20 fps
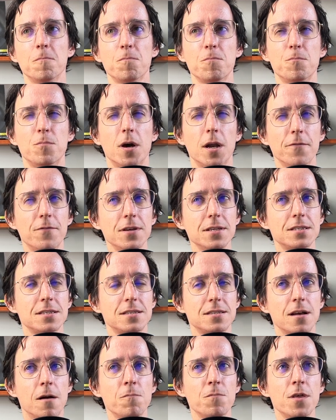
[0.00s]
But if it's
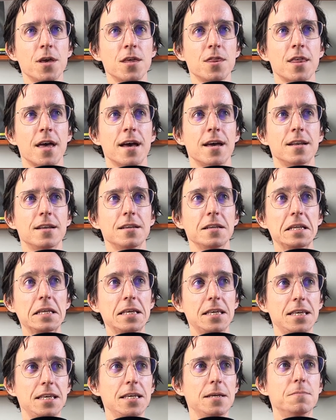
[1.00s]
something that
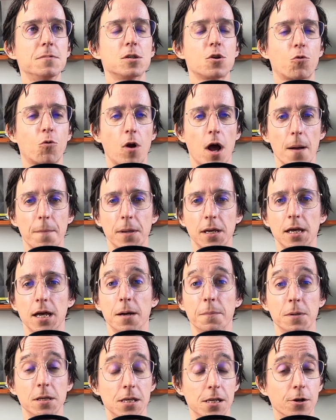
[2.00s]
keeps cropping
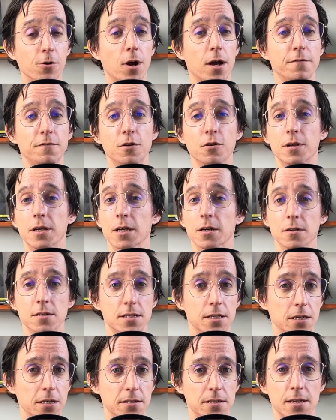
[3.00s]
up year after year,
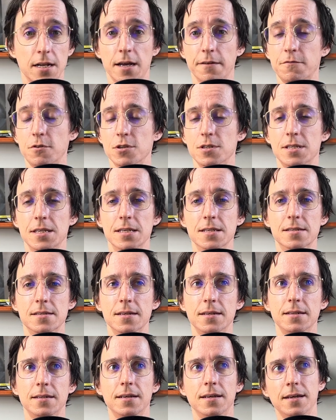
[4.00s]
season after
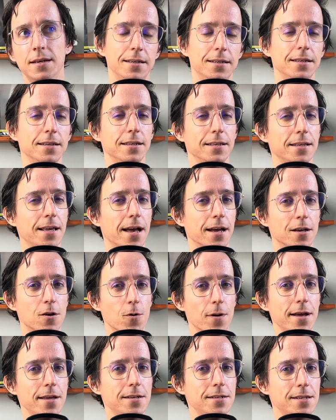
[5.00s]
season, yeah, go
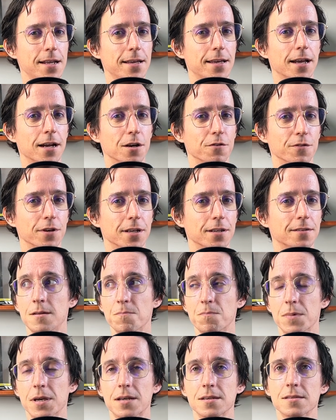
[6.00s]
ahead and take care of it.
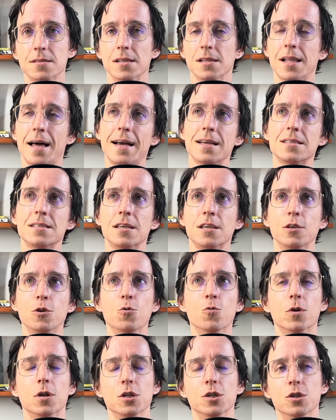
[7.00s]
Because the last thing you
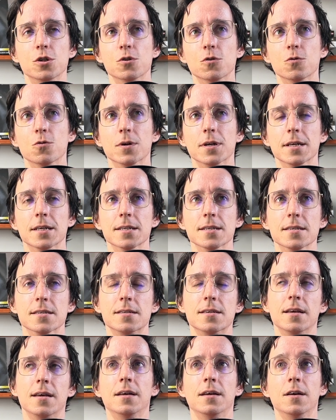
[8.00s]
want to do is
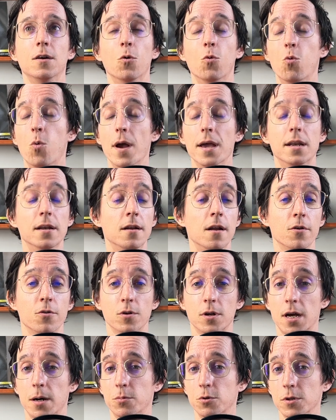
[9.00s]
wait another
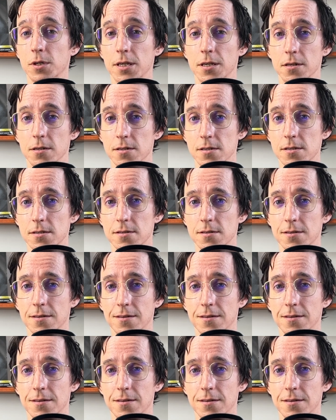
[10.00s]
couple years.